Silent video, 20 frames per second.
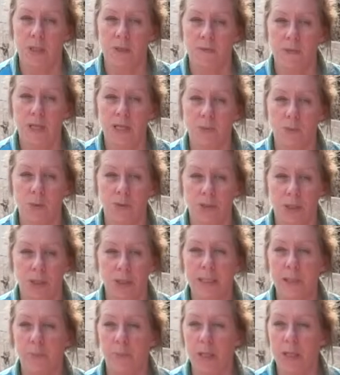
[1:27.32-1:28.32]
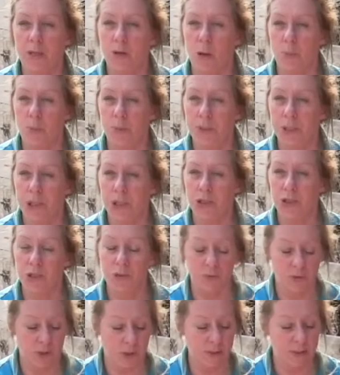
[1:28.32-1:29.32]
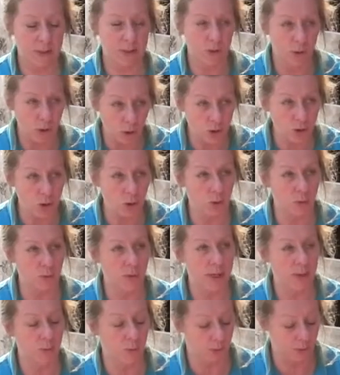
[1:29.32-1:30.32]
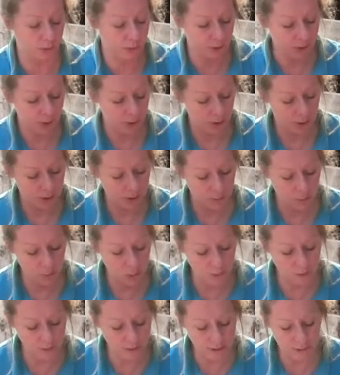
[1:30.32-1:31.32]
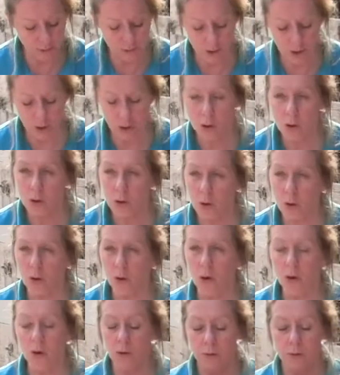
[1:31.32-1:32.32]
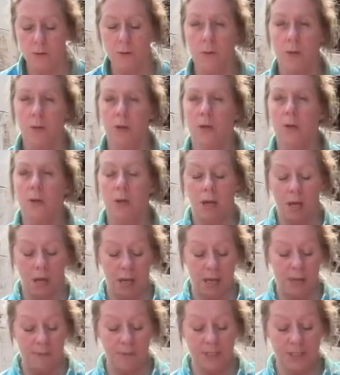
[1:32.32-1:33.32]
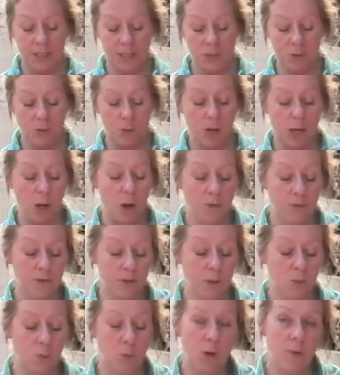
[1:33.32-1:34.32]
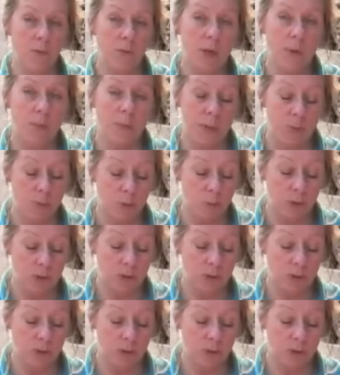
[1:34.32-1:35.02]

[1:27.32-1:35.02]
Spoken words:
give these ones a little bit of competition, so it's not all red ones moving. Or, and this is quite often one that people